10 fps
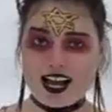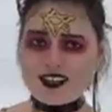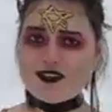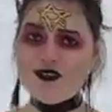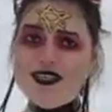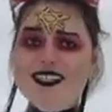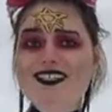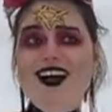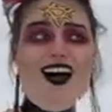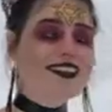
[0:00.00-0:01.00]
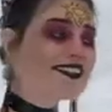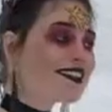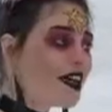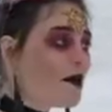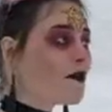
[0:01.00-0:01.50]
Q is on
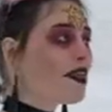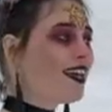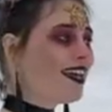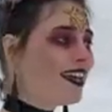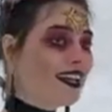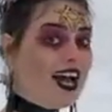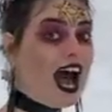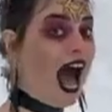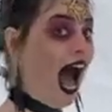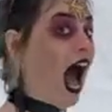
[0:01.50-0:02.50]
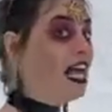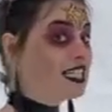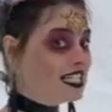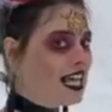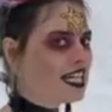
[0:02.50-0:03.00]
to something. I'd
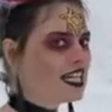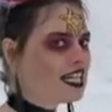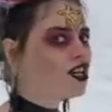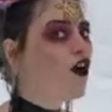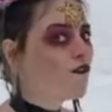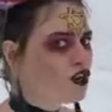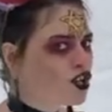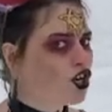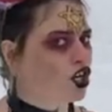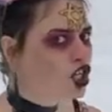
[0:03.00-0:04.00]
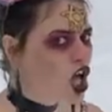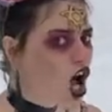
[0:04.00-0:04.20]
say he's for sure